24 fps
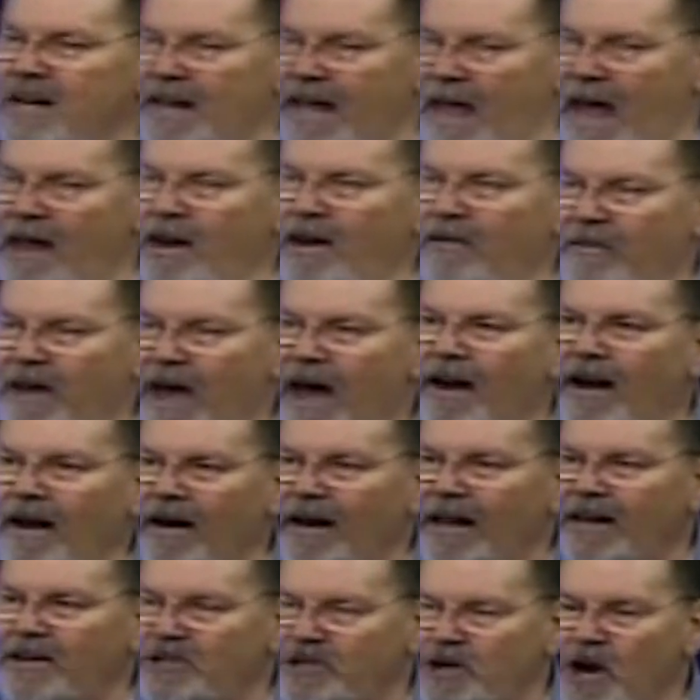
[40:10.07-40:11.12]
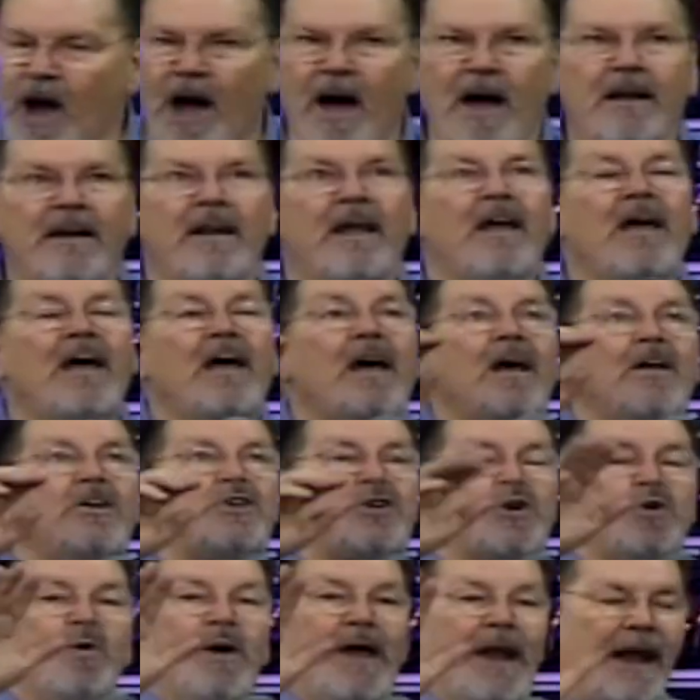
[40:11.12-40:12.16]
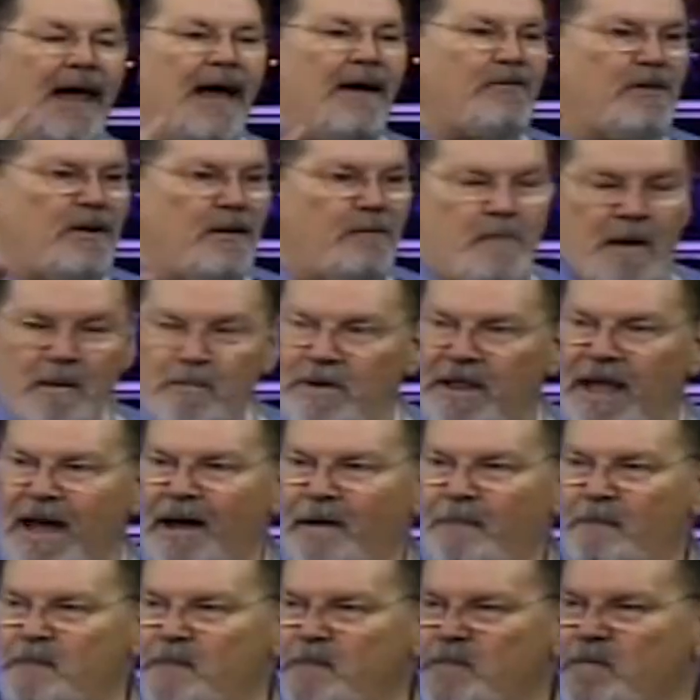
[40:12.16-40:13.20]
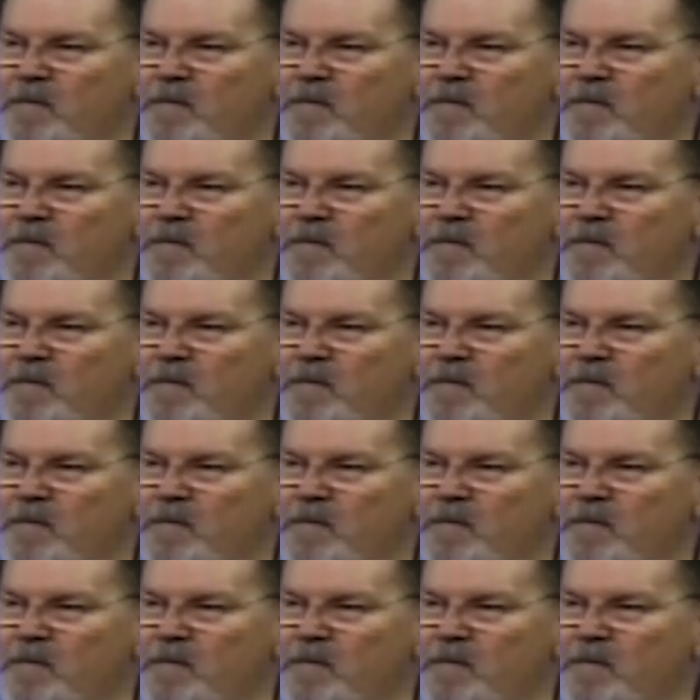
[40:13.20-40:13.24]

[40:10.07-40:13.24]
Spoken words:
in Cana of Galilee, John 2:11. Remember that?